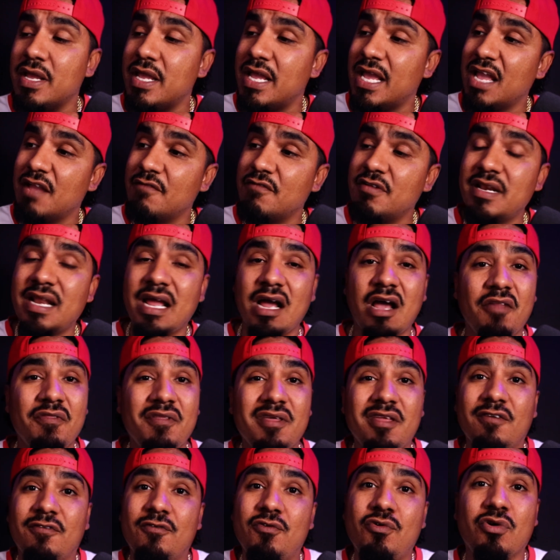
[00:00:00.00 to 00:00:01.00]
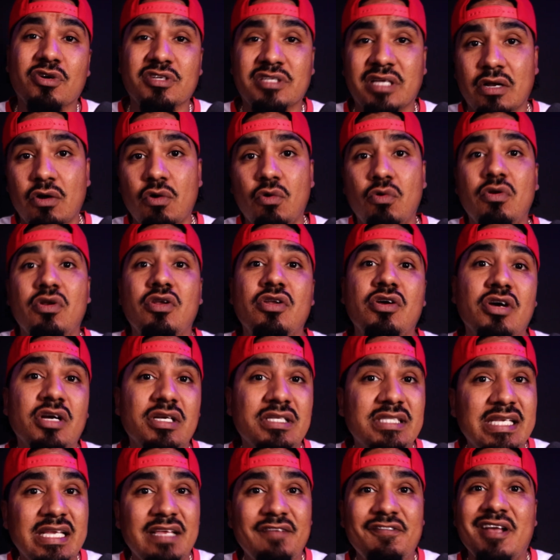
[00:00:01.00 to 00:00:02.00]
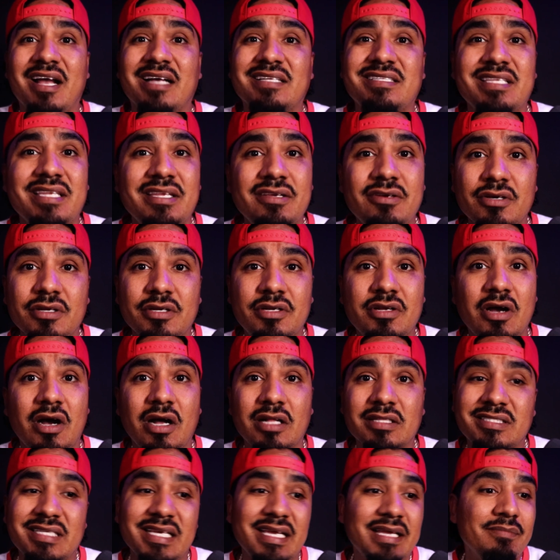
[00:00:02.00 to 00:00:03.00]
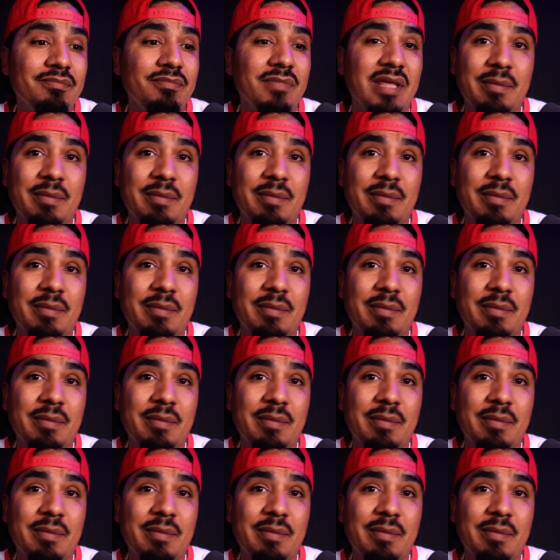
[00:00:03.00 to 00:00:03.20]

Every now and then, of course, I go look, see if he got any good content.